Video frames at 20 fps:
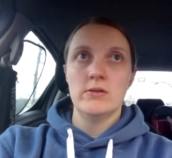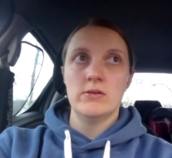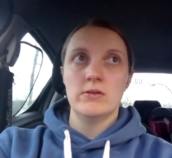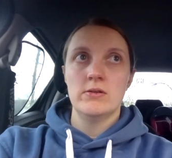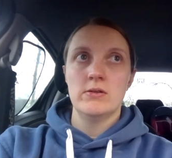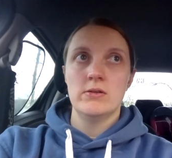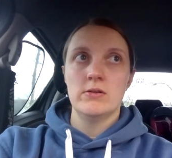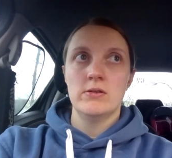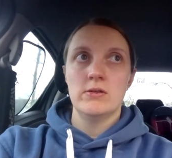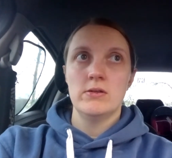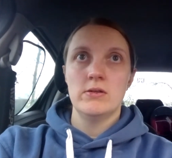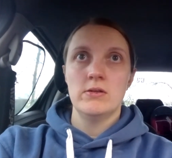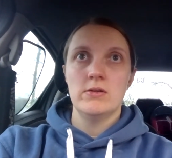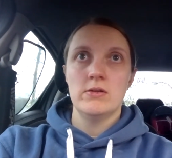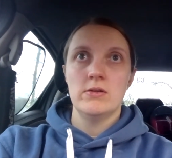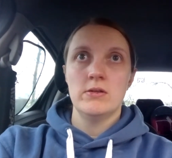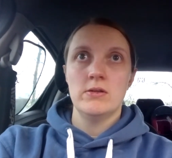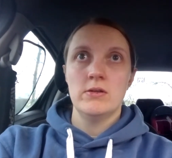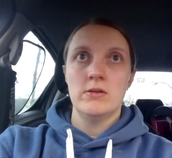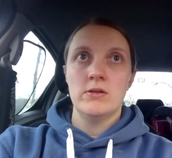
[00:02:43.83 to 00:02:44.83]

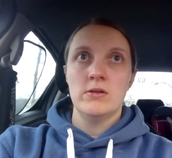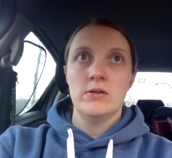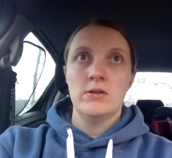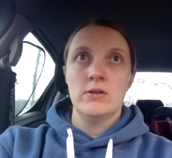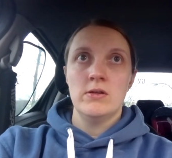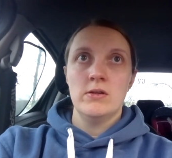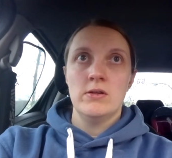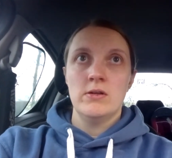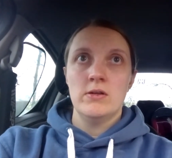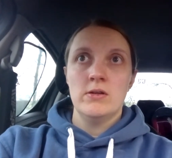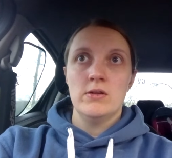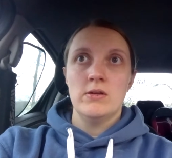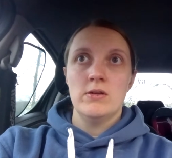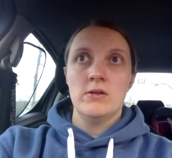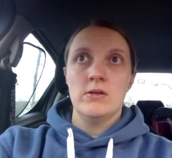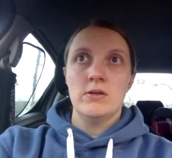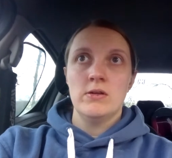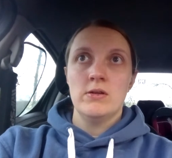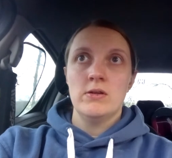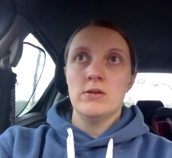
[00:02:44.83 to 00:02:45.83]

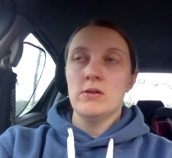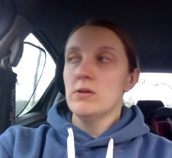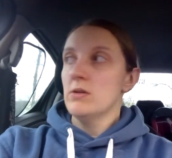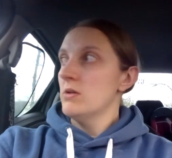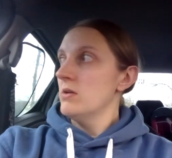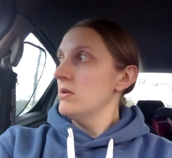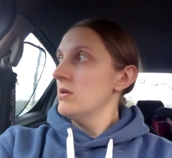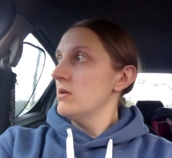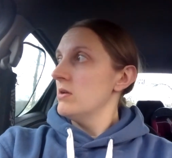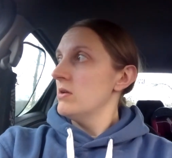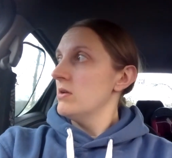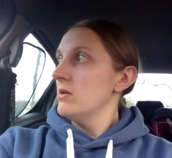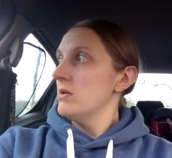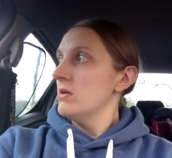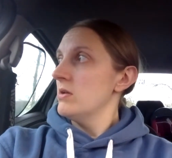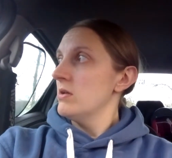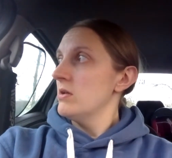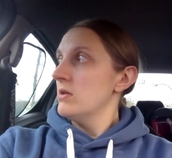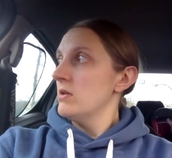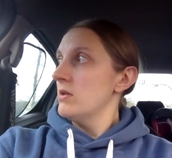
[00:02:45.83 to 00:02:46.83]

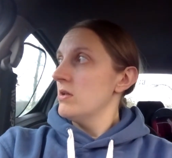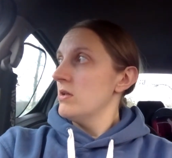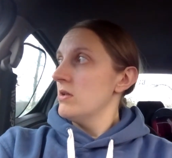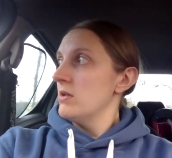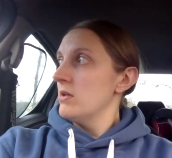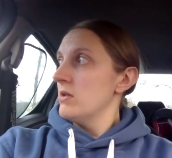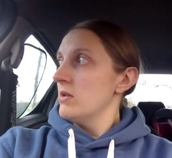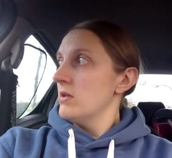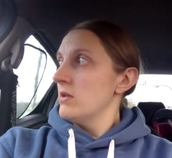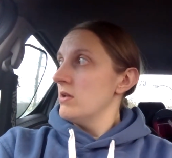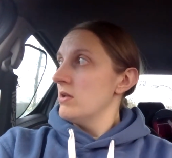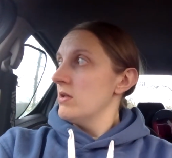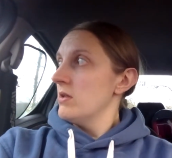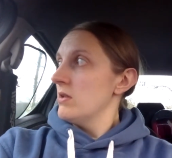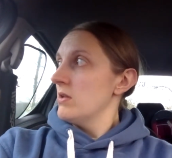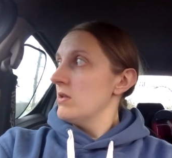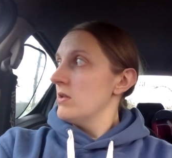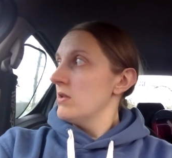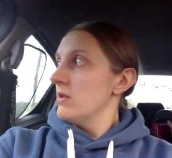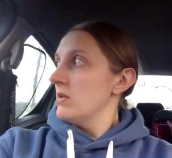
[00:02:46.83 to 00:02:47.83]

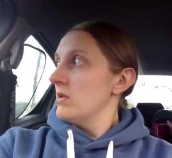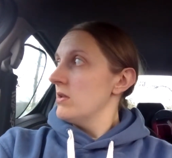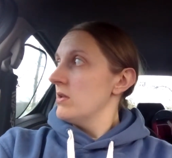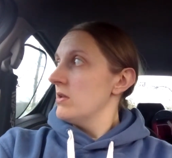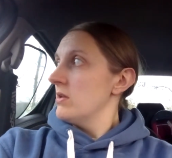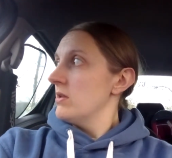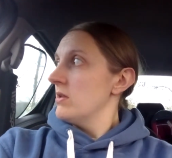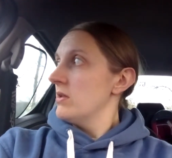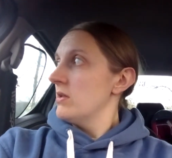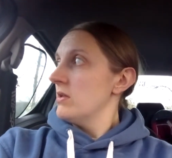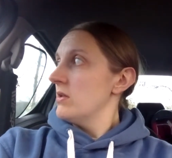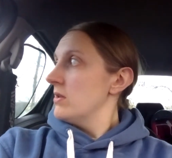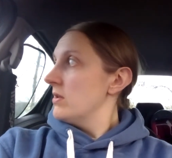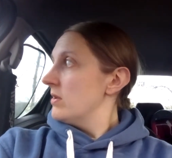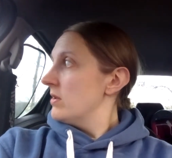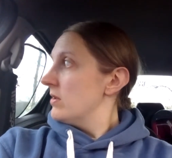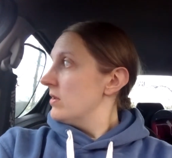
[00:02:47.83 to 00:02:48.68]
[no speech]